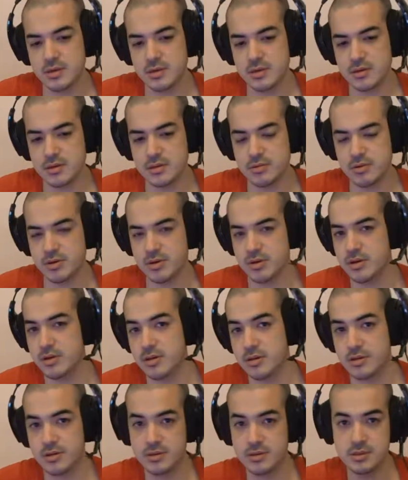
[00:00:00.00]
So I
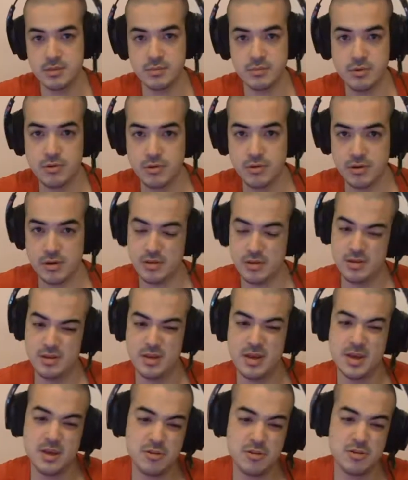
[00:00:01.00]
did some more, and then
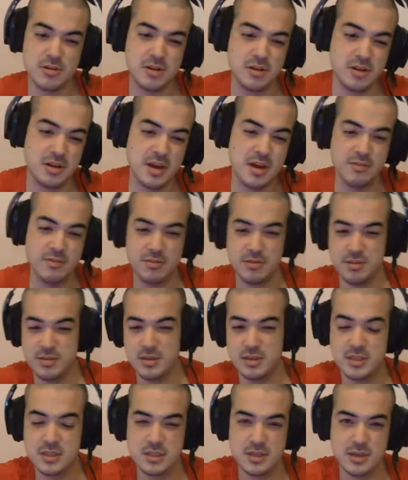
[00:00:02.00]
actually after
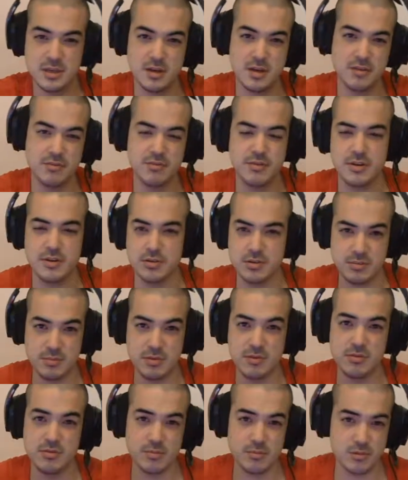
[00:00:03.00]
this, I found some
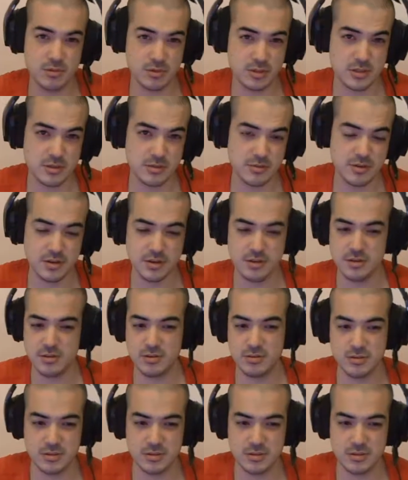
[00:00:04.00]
even more stuff I could do.